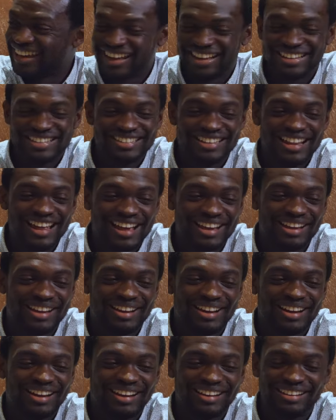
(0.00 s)
It's
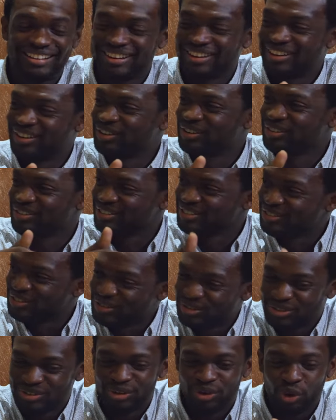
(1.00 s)
like
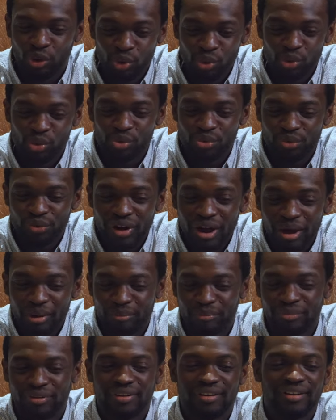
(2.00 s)
cool
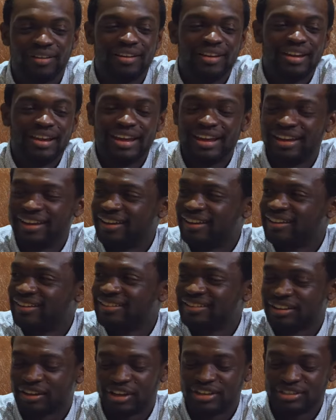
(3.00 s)
rap
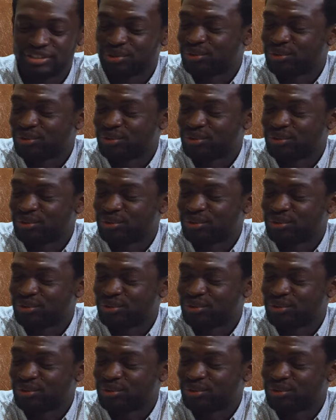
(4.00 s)
and it's